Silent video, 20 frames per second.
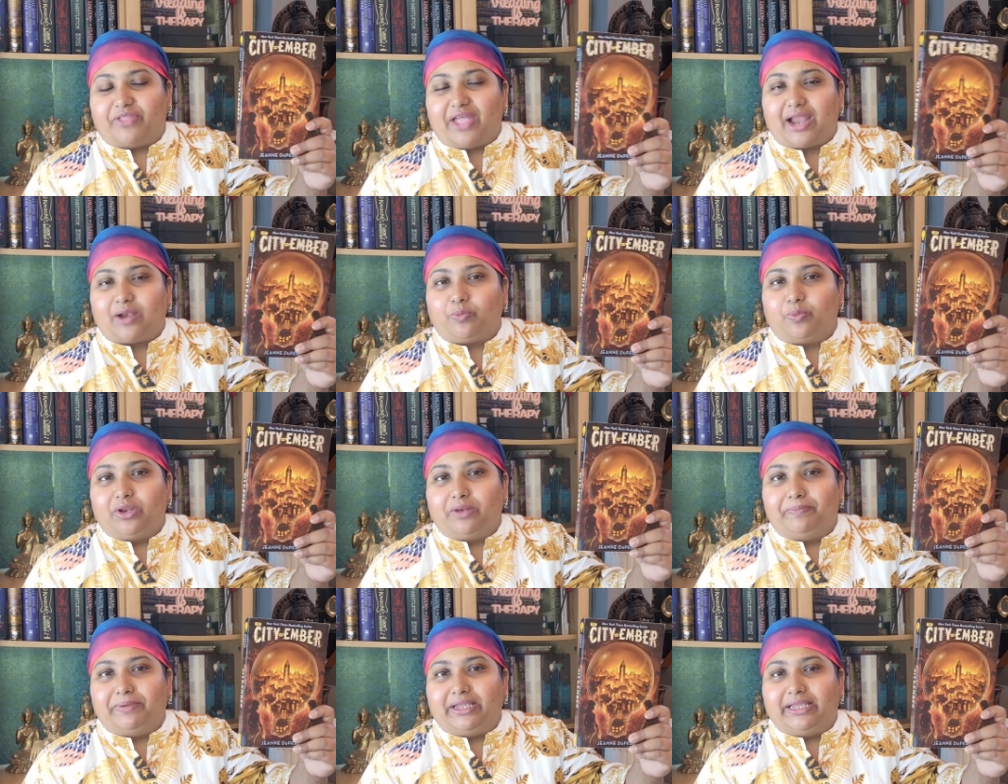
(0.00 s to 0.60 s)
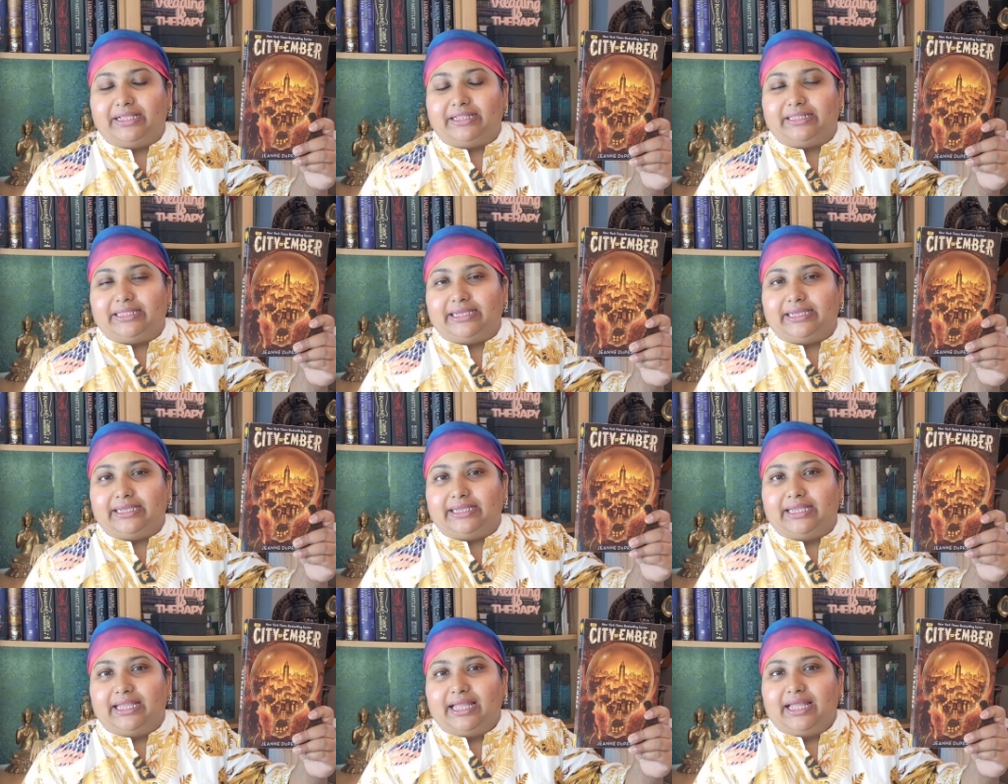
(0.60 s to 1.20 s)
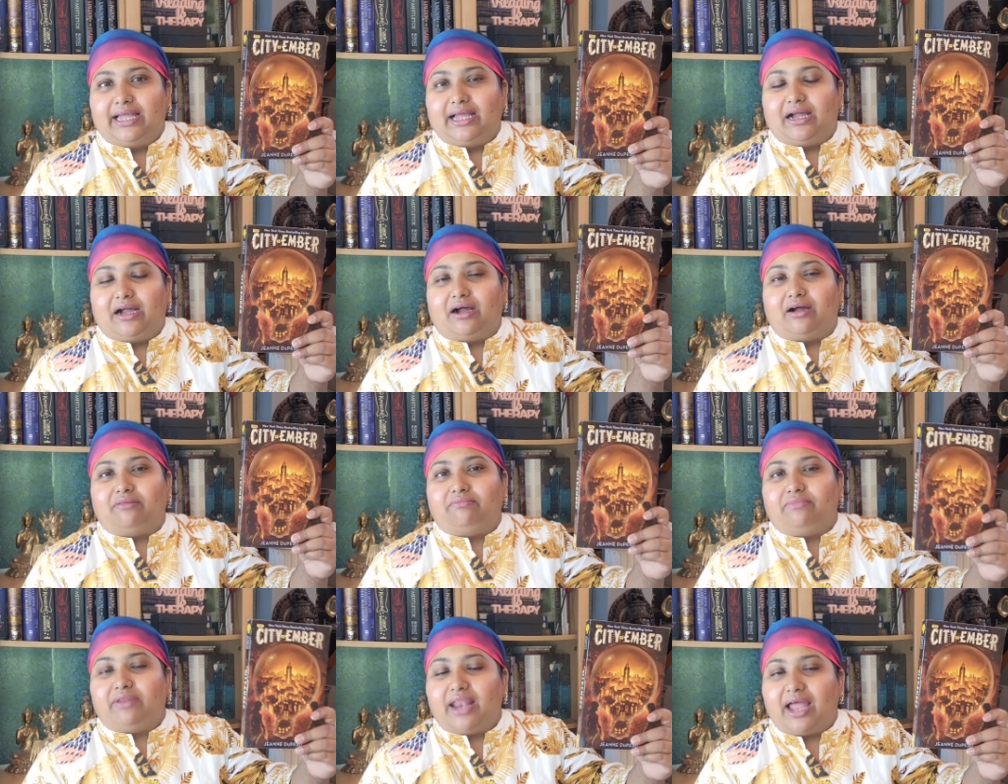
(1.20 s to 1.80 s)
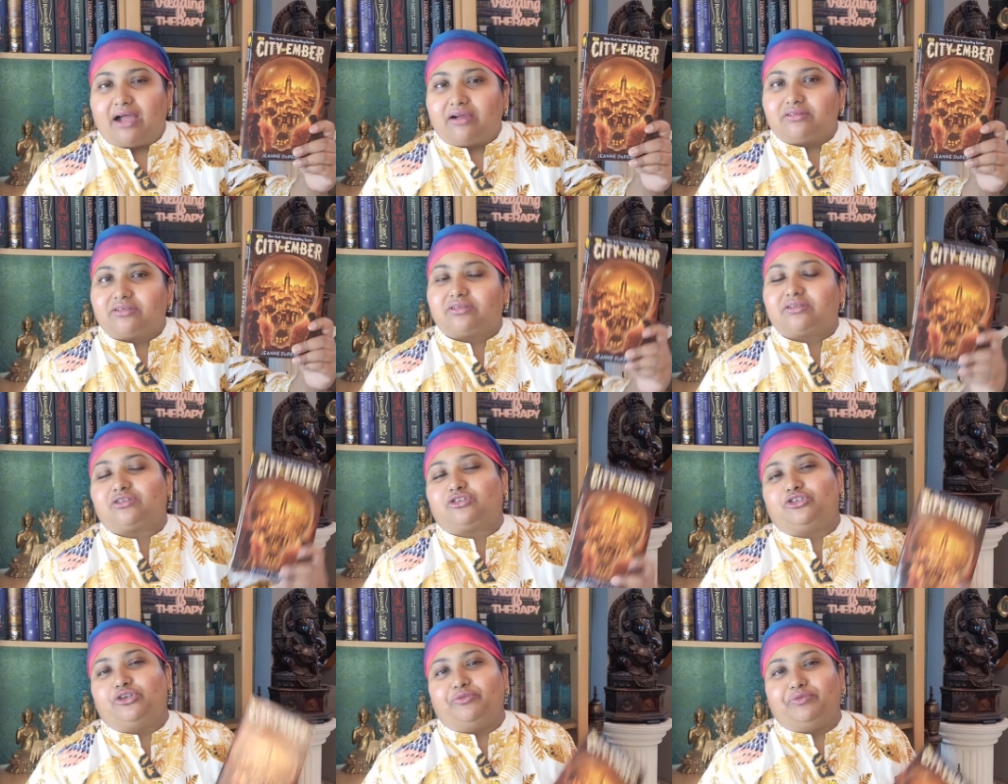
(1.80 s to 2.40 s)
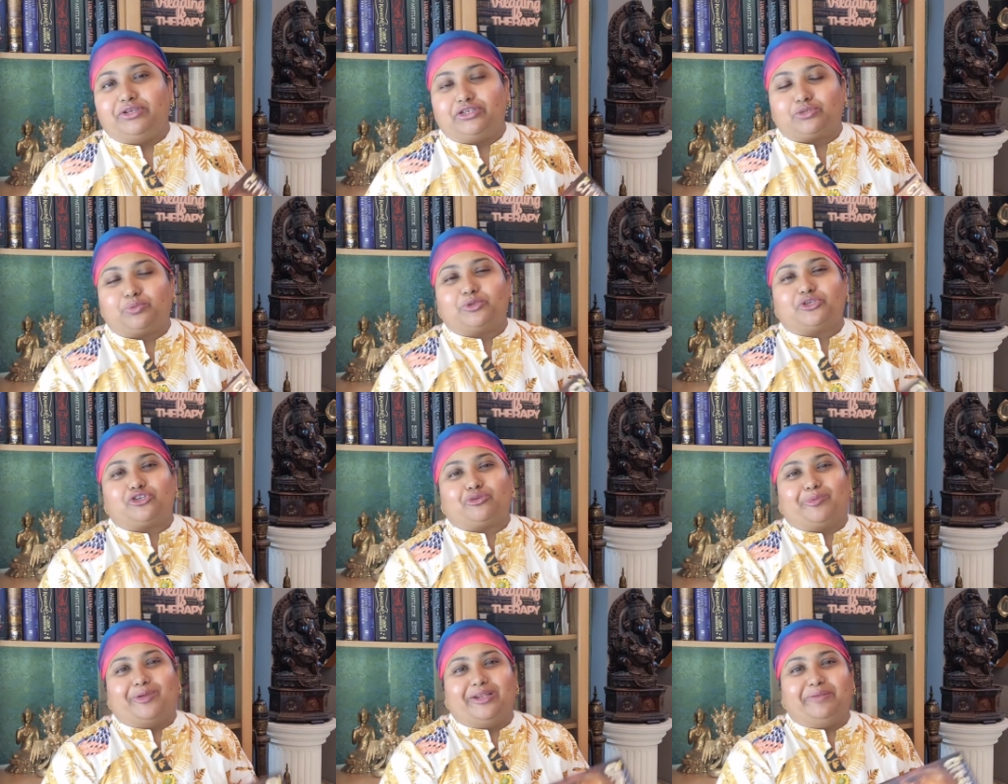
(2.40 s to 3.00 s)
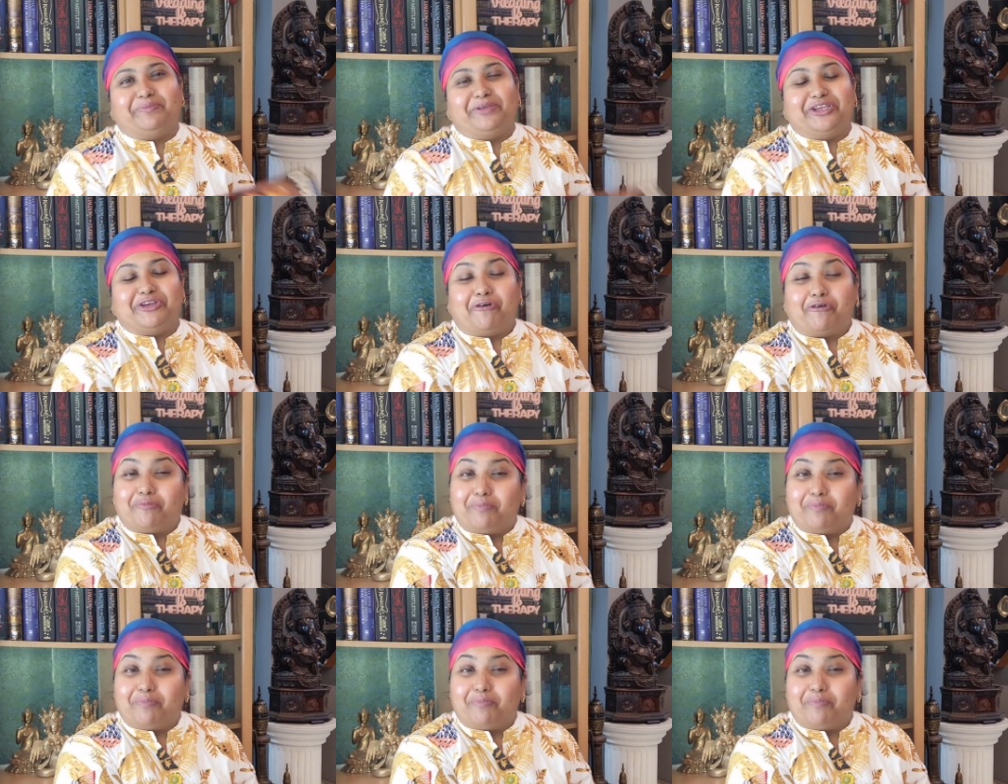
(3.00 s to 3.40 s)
that will be the last series which will be